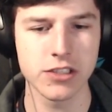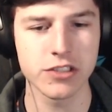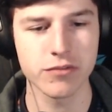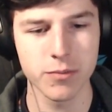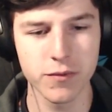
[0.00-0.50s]

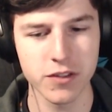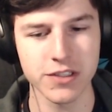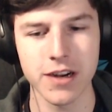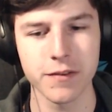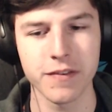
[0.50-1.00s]
Just remove those
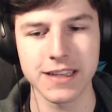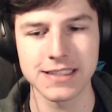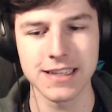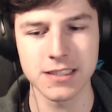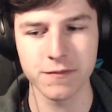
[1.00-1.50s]

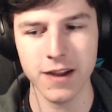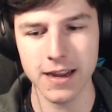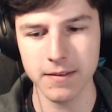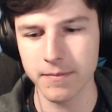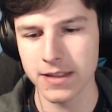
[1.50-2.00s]
artifacts and that's fine.